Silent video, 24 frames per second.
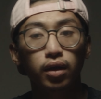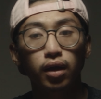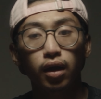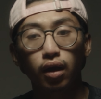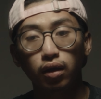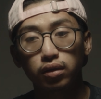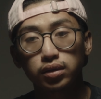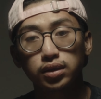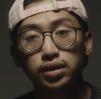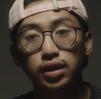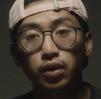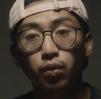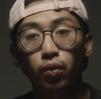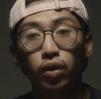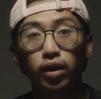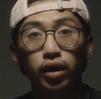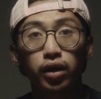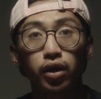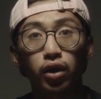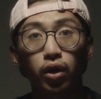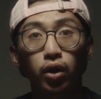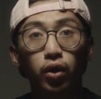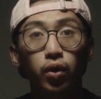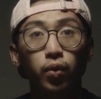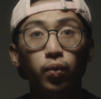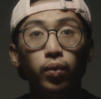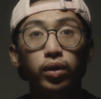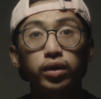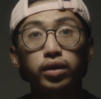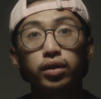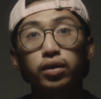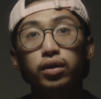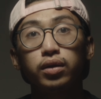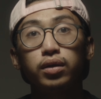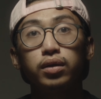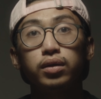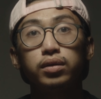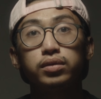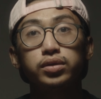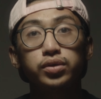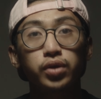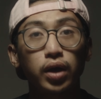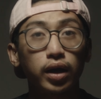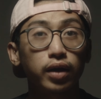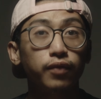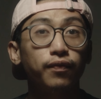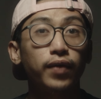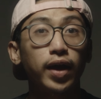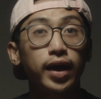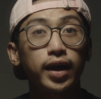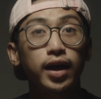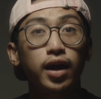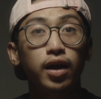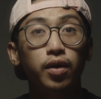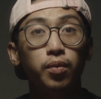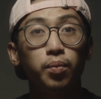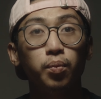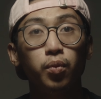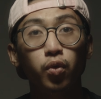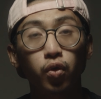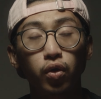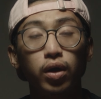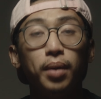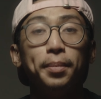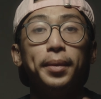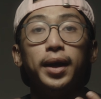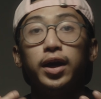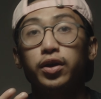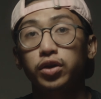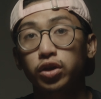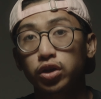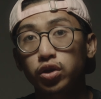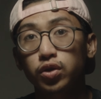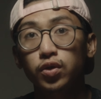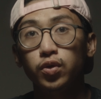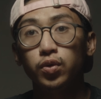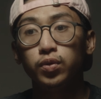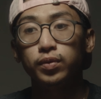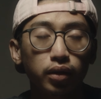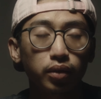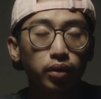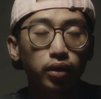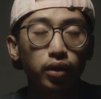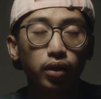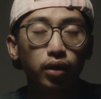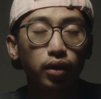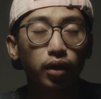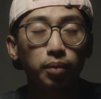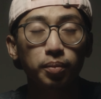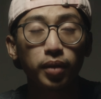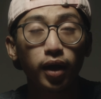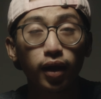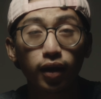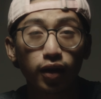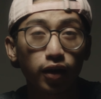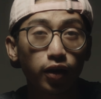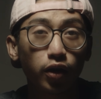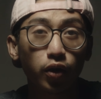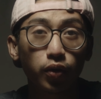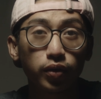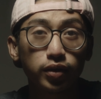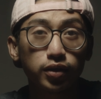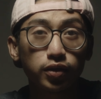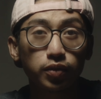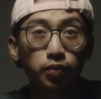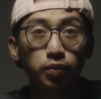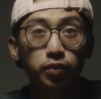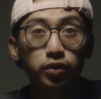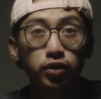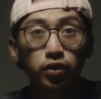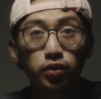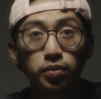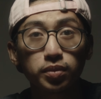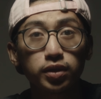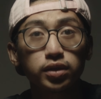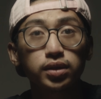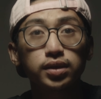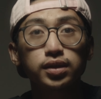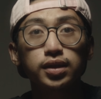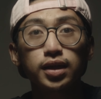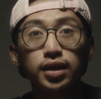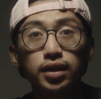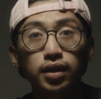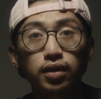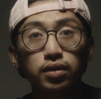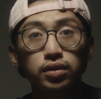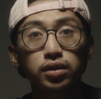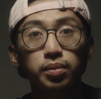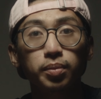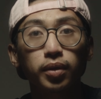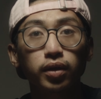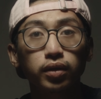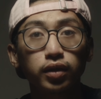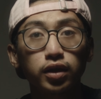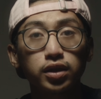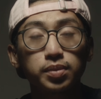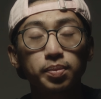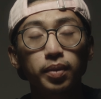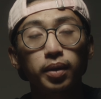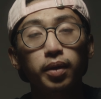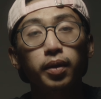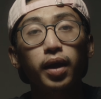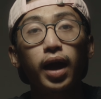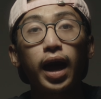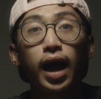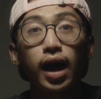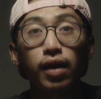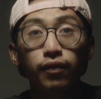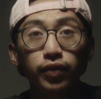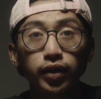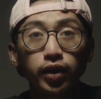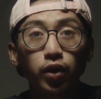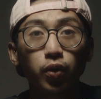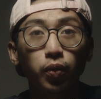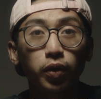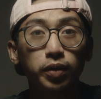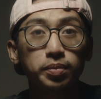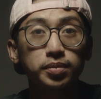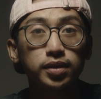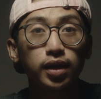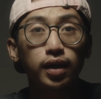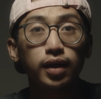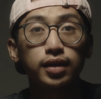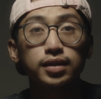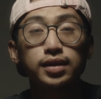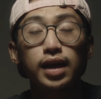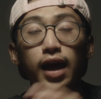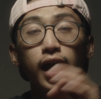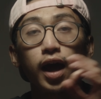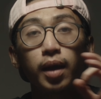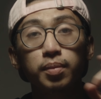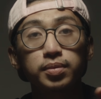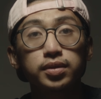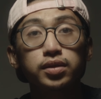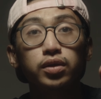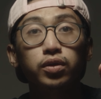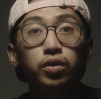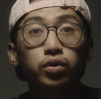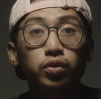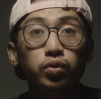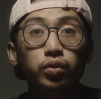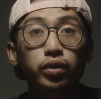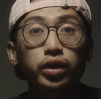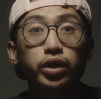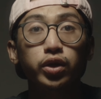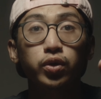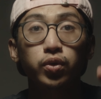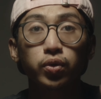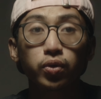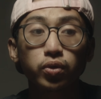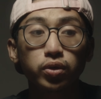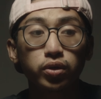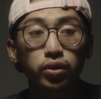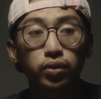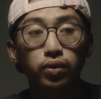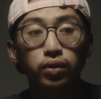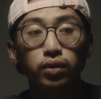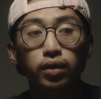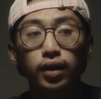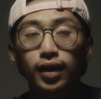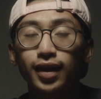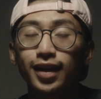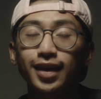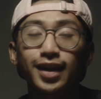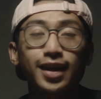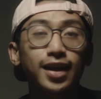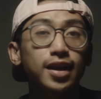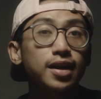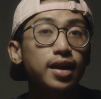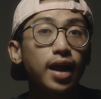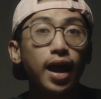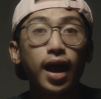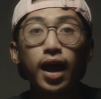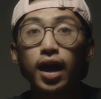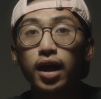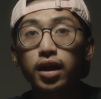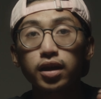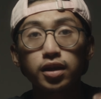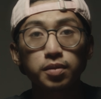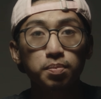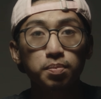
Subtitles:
else they want to go when they're trying to find out more about you. I'm not going to go into too much details about this, but having a website is absolutely crucial in any